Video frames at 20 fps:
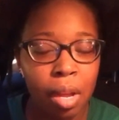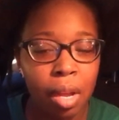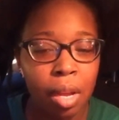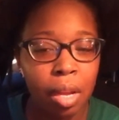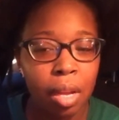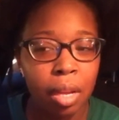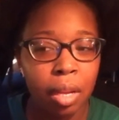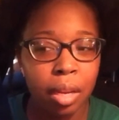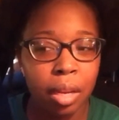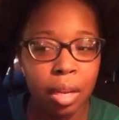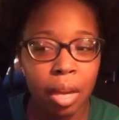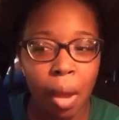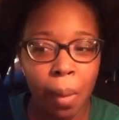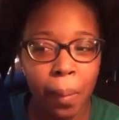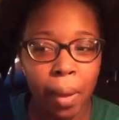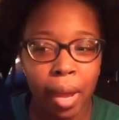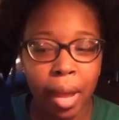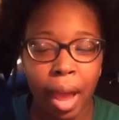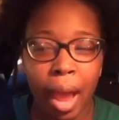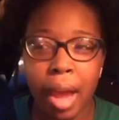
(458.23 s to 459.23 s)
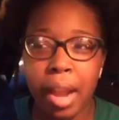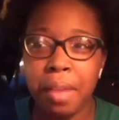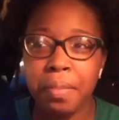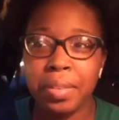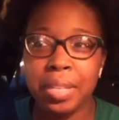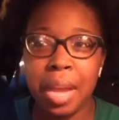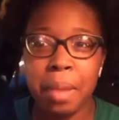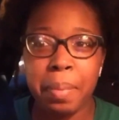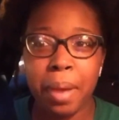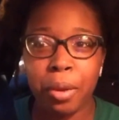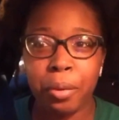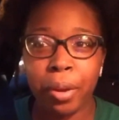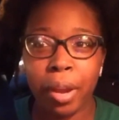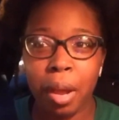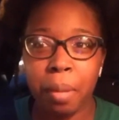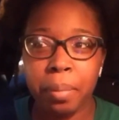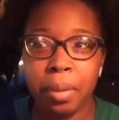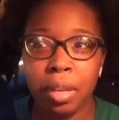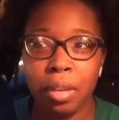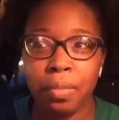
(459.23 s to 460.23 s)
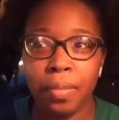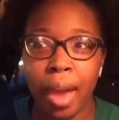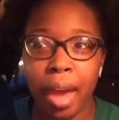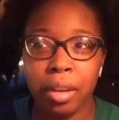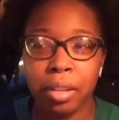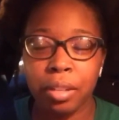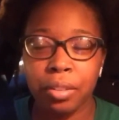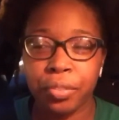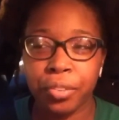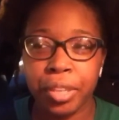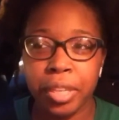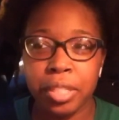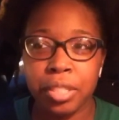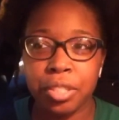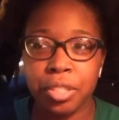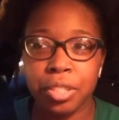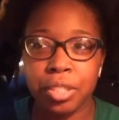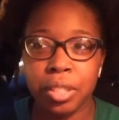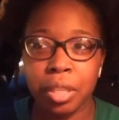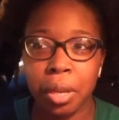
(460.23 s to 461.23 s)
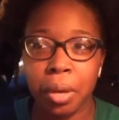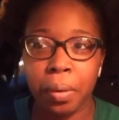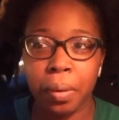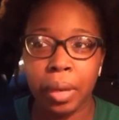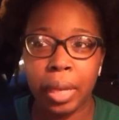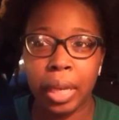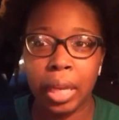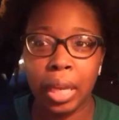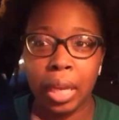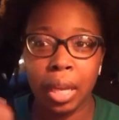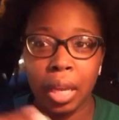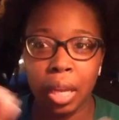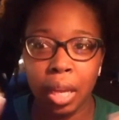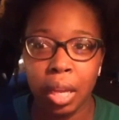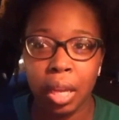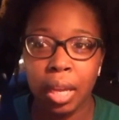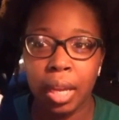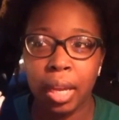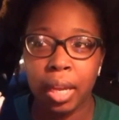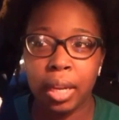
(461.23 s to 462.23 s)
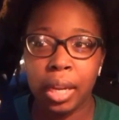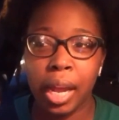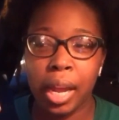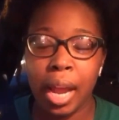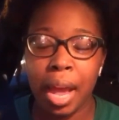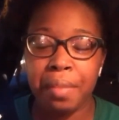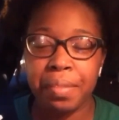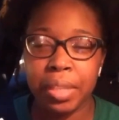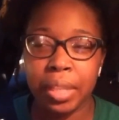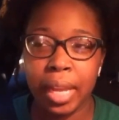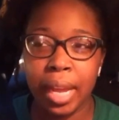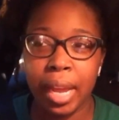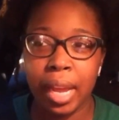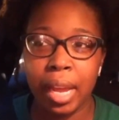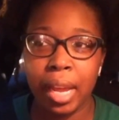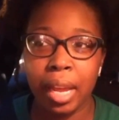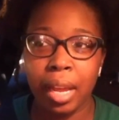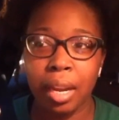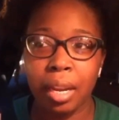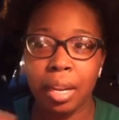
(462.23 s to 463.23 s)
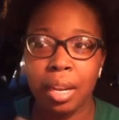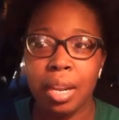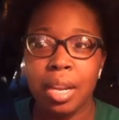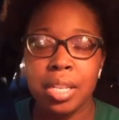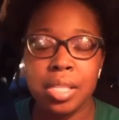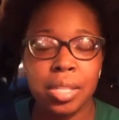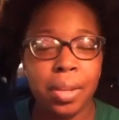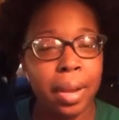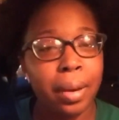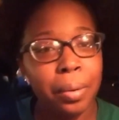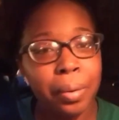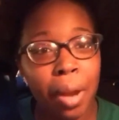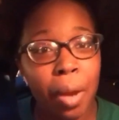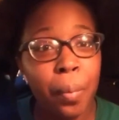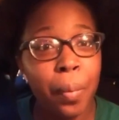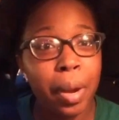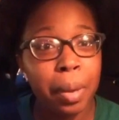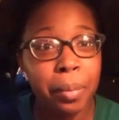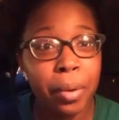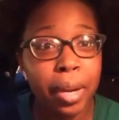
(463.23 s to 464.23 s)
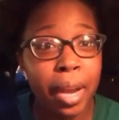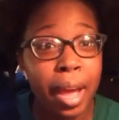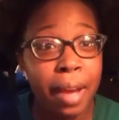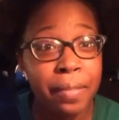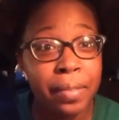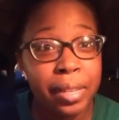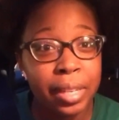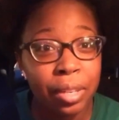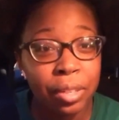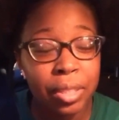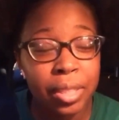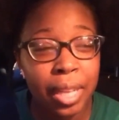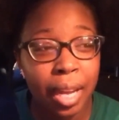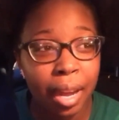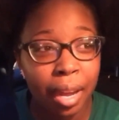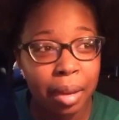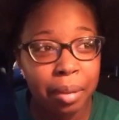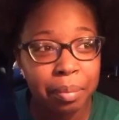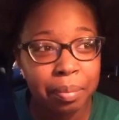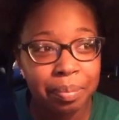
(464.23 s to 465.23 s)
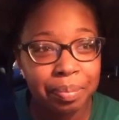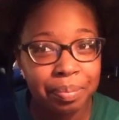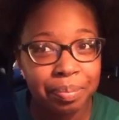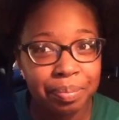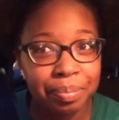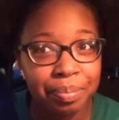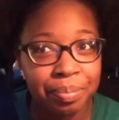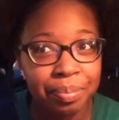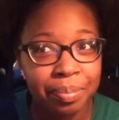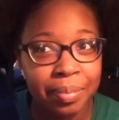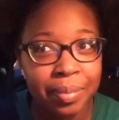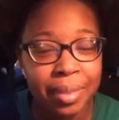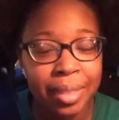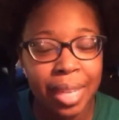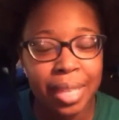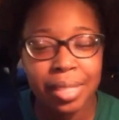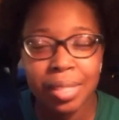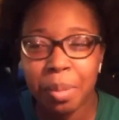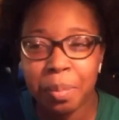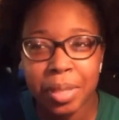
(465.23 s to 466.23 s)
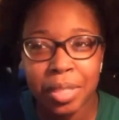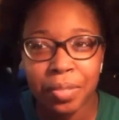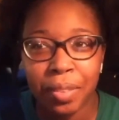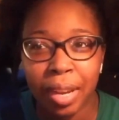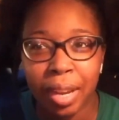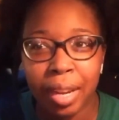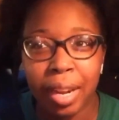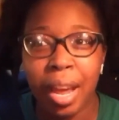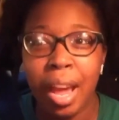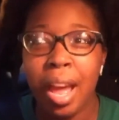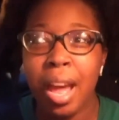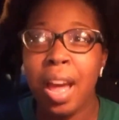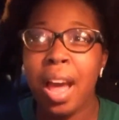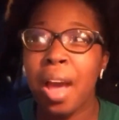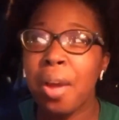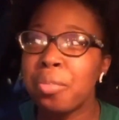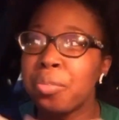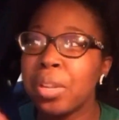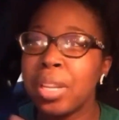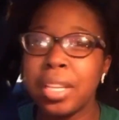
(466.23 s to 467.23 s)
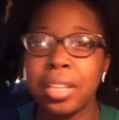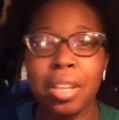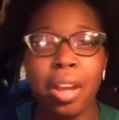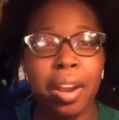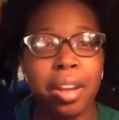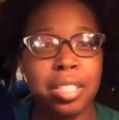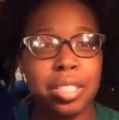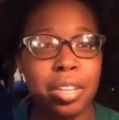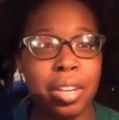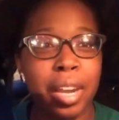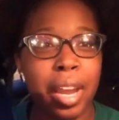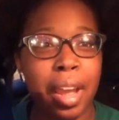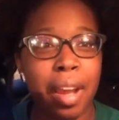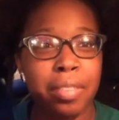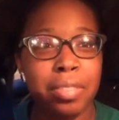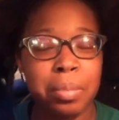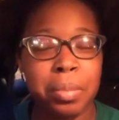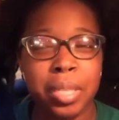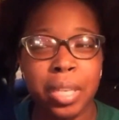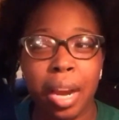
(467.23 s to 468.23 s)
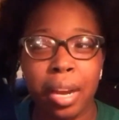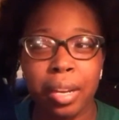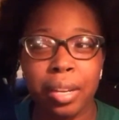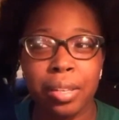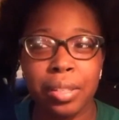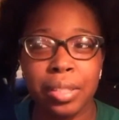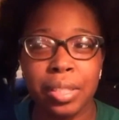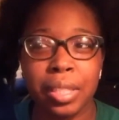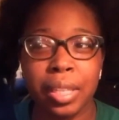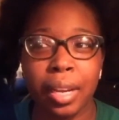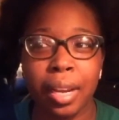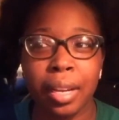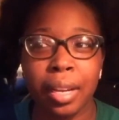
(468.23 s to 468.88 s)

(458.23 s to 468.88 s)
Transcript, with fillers: You know what? I didn't even take my ground beef out of the freezer, so eh, not having that. So I don't know what I'm gonna have for dinner time. That's so much fun. I really thought I was gonna have some tacos today.